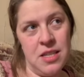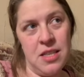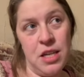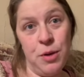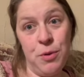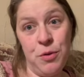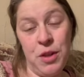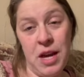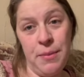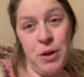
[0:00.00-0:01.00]
The year before
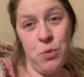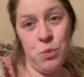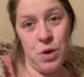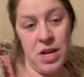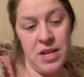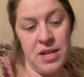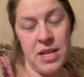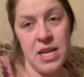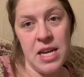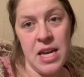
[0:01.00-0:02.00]
that I made 1.
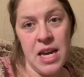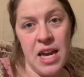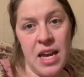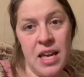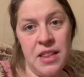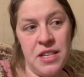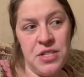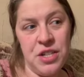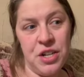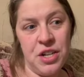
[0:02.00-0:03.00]
And
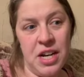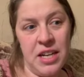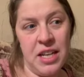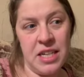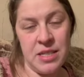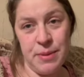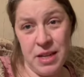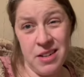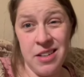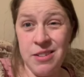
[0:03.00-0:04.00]
this year I'd like to
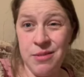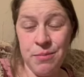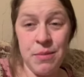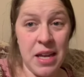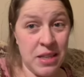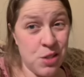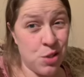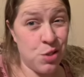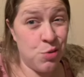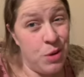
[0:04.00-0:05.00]
make at
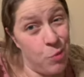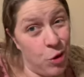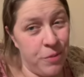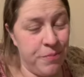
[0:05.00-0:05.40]
least 3 more.